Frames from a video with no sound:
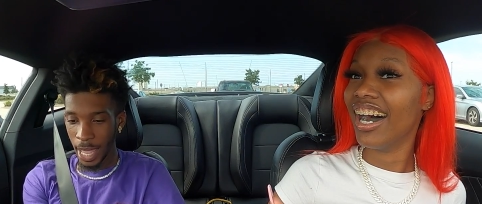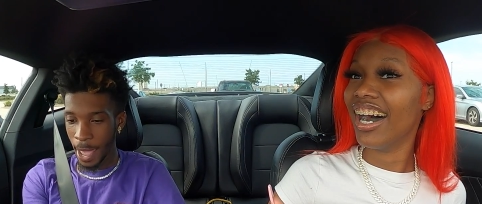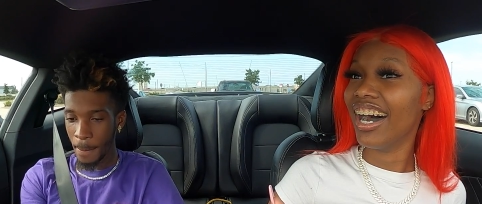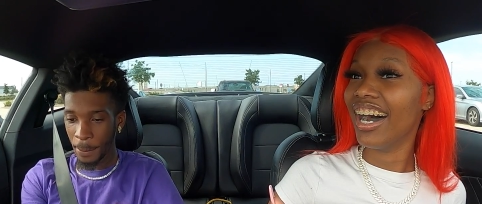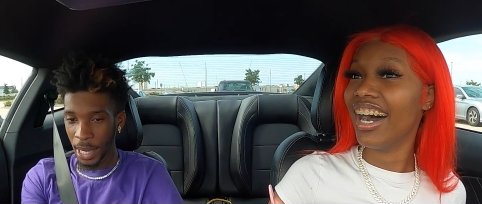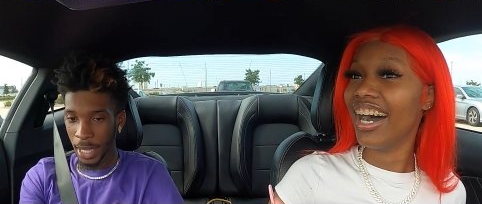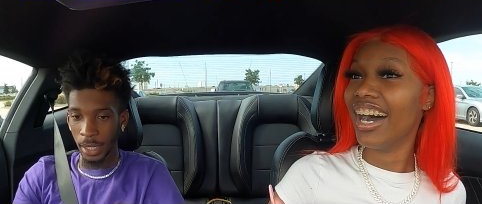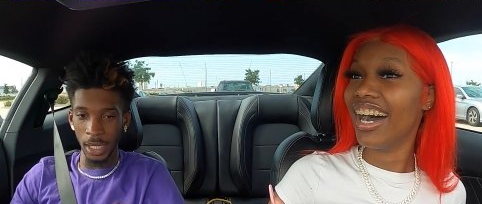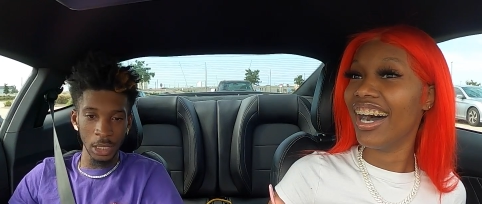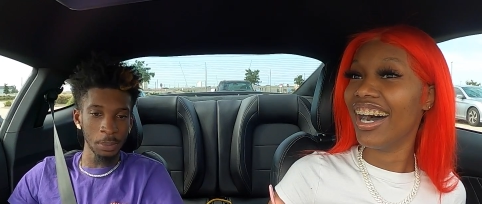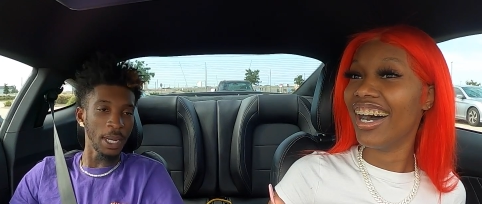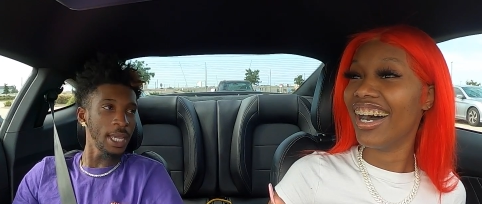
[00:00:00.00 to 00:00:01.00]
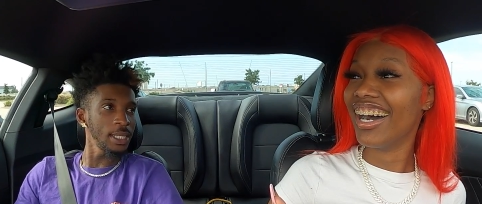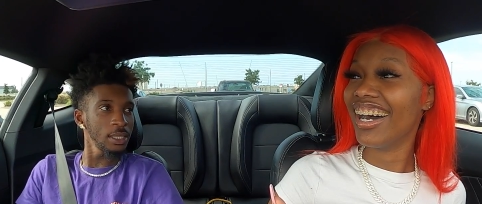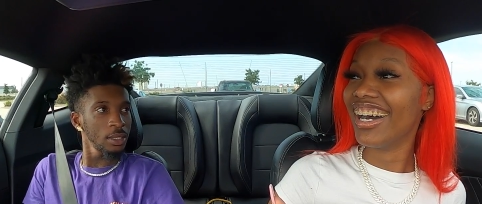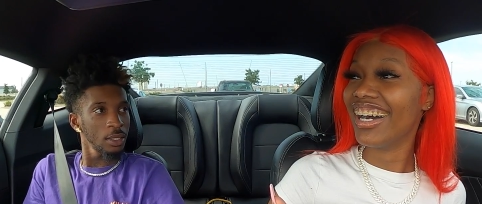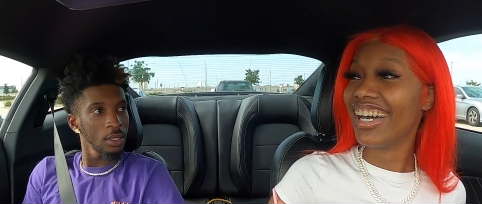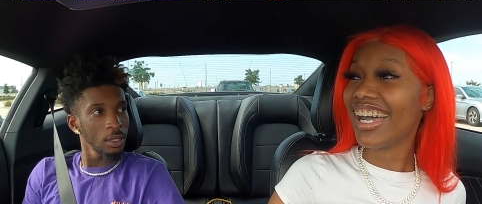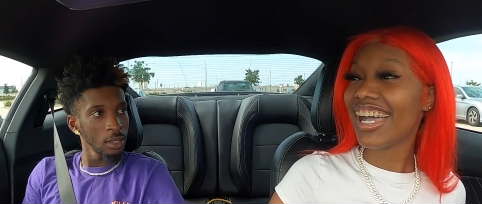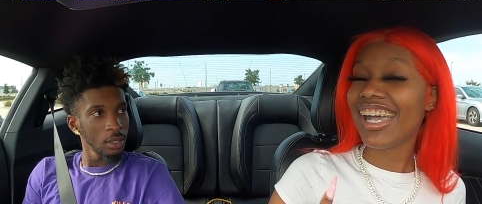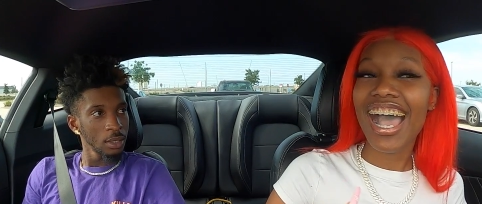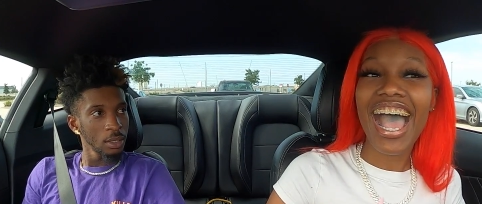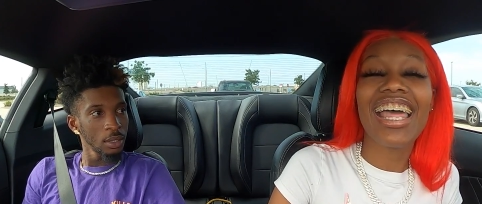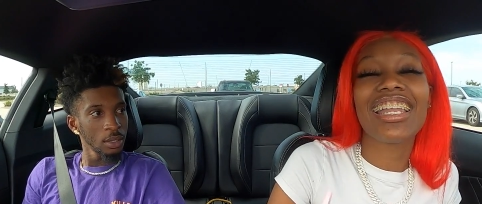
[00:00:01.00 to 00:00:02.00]
Speaker 1: that place, this place.
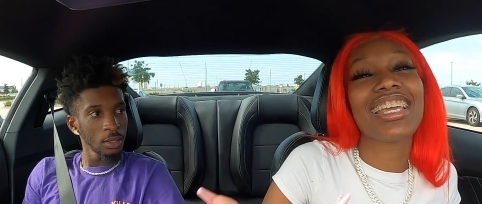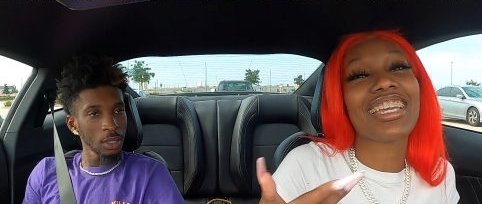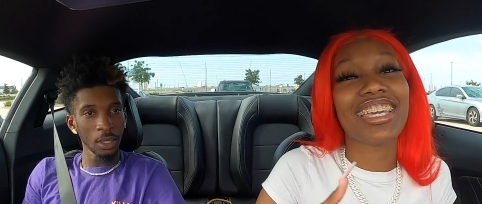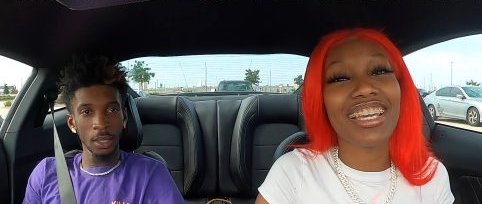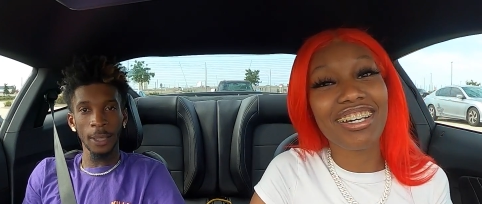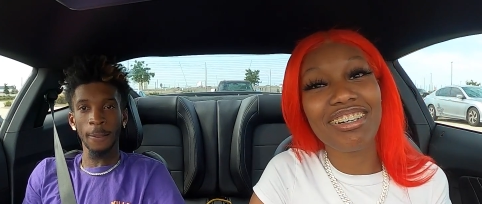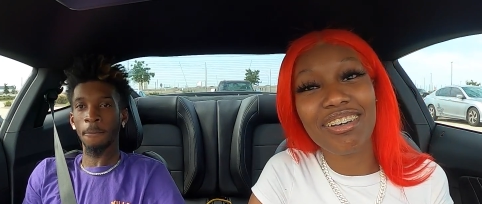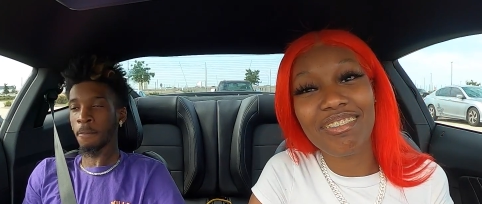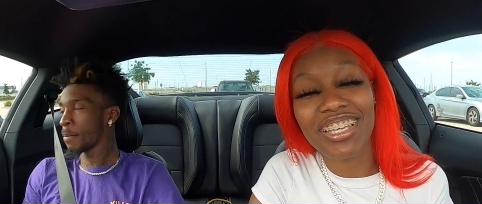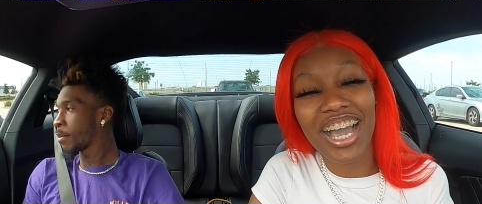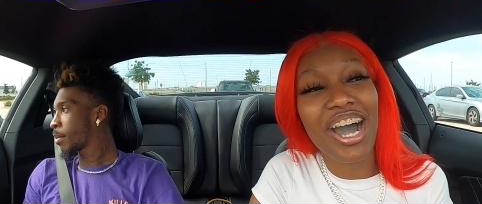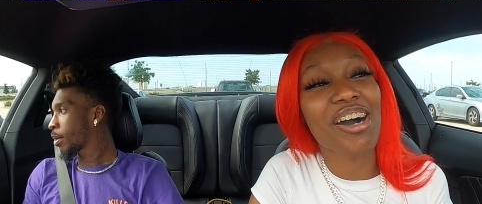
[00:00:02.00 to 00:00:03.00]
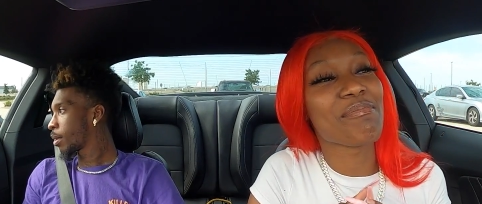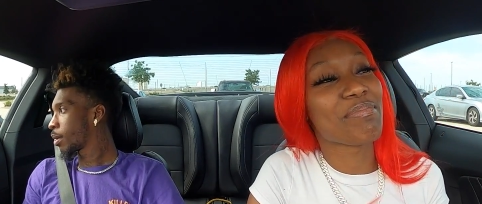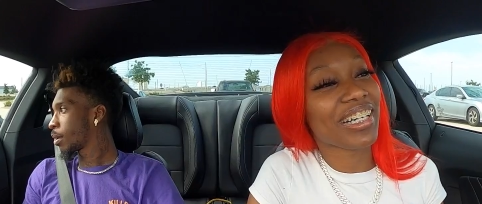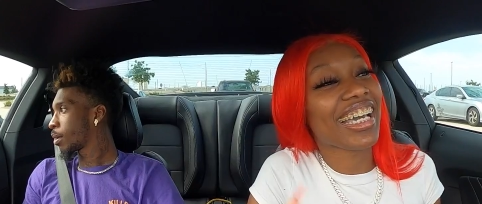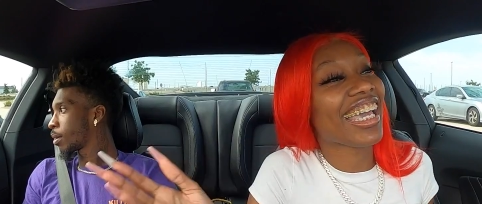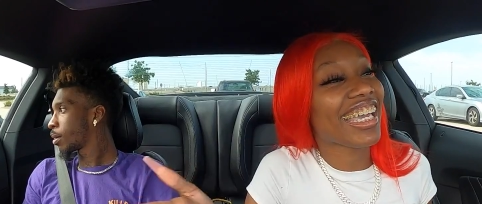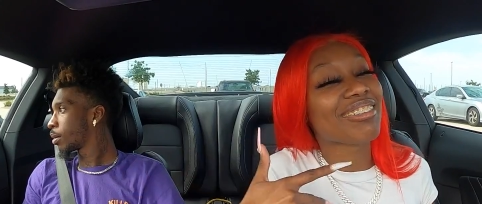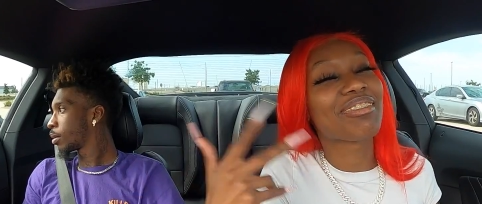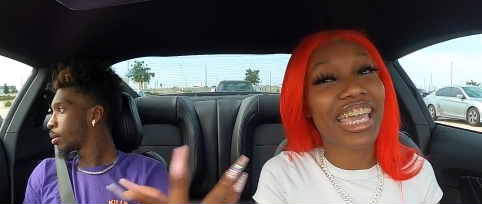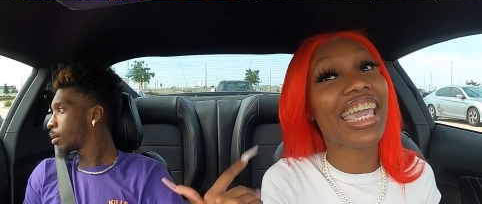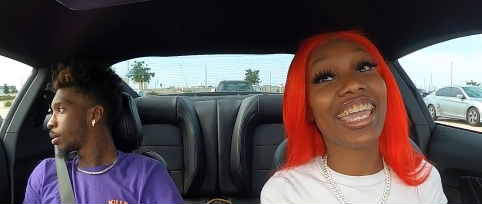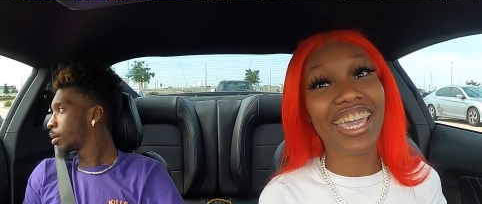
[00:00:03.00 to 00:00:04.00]
Speaker 2: I didn't kill him, y'all, but
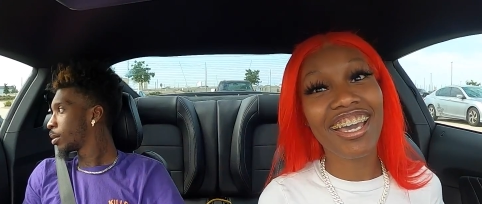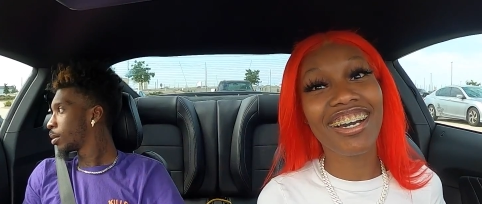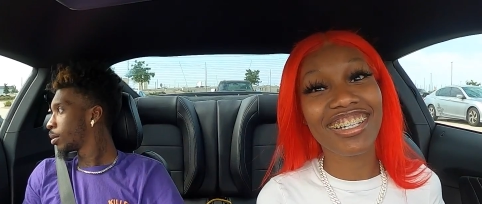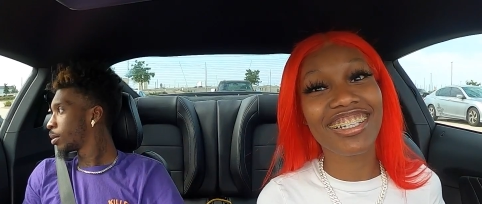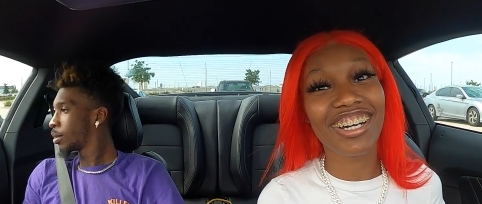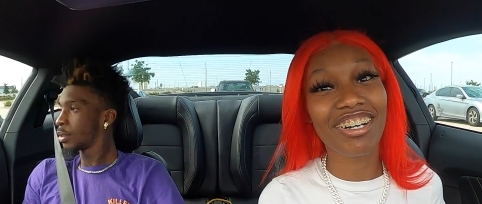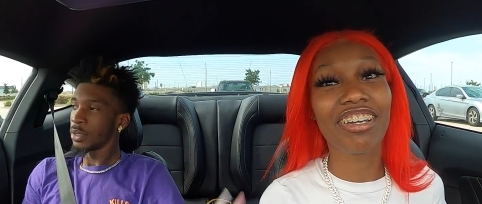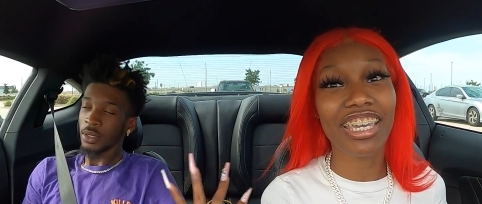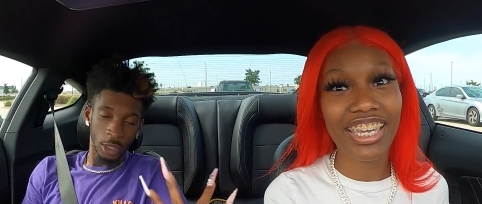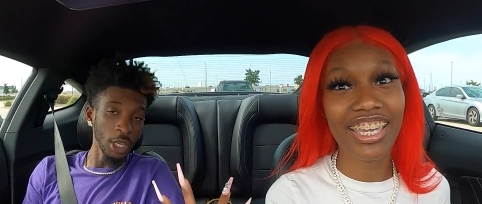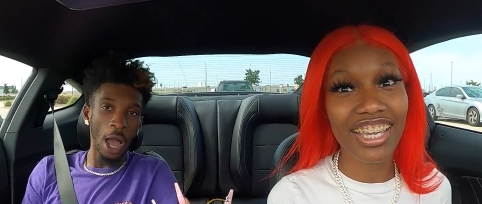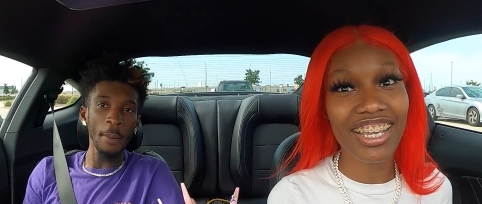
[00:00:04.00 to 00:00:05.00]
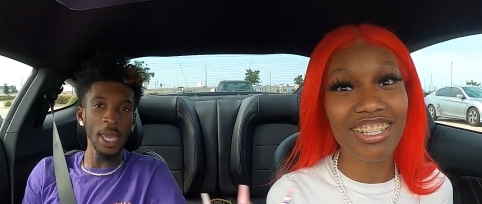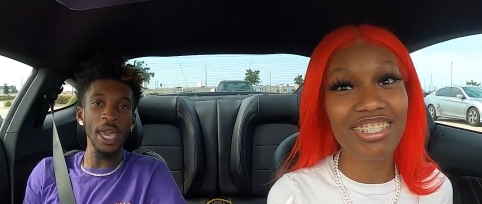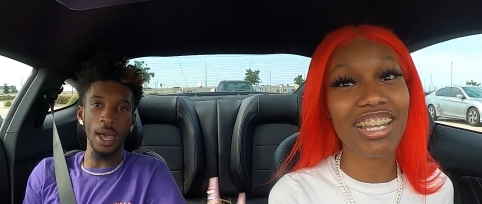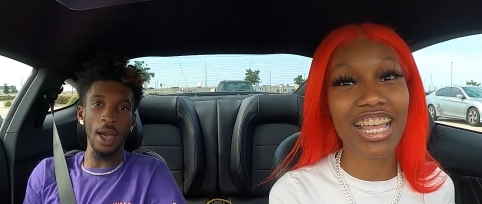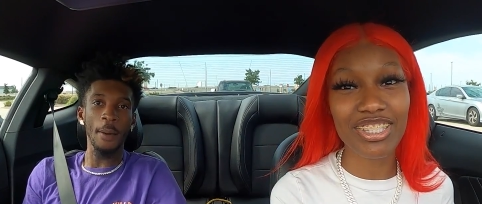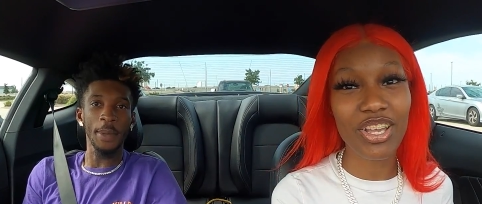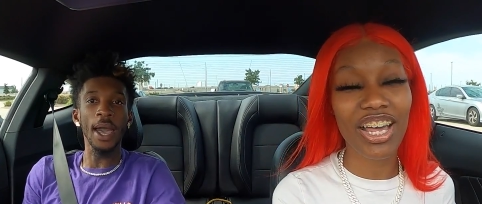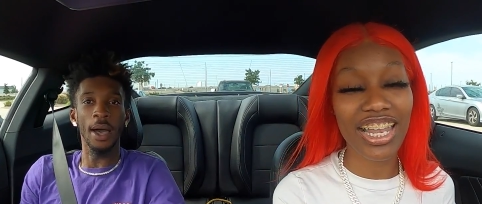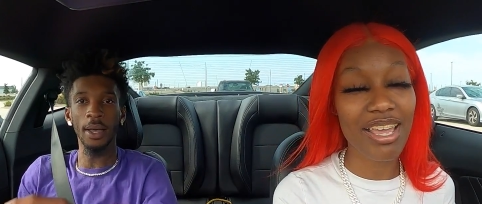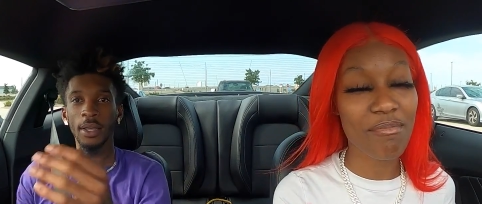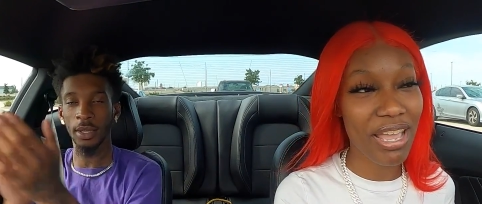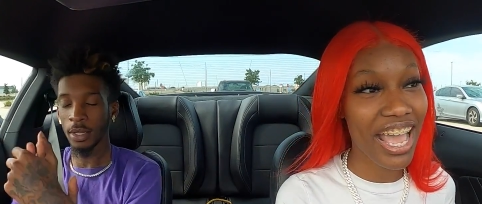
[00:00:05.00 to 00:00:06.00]
he here though. He yeah, here, here, So that's I'm all here.
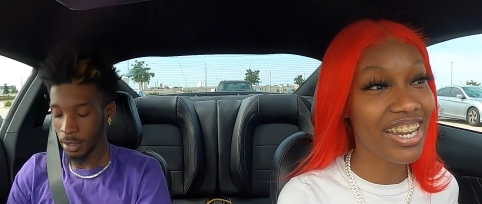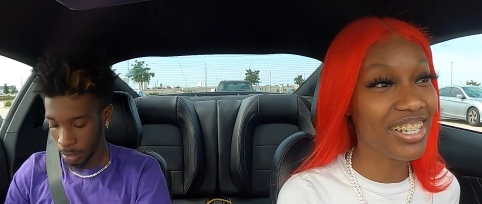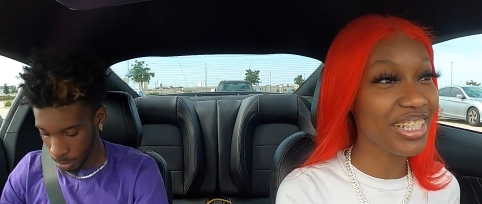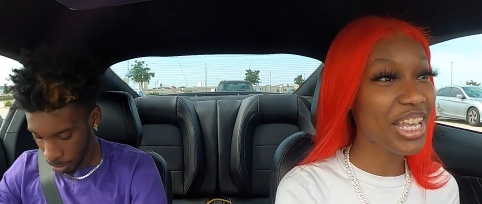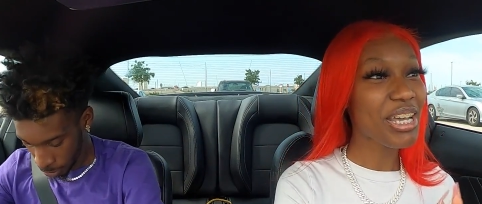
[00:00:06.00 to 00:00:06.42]
that matters.